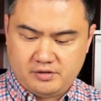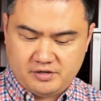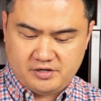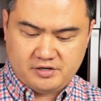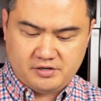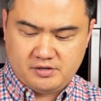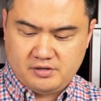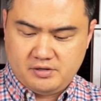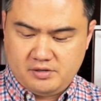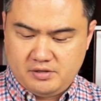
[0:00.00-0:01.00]

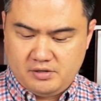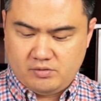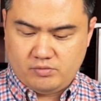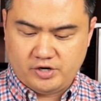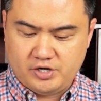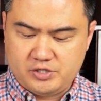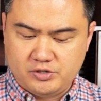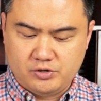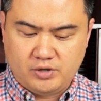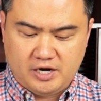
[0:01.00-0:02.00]
We're gonna
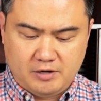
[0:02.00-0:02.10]
do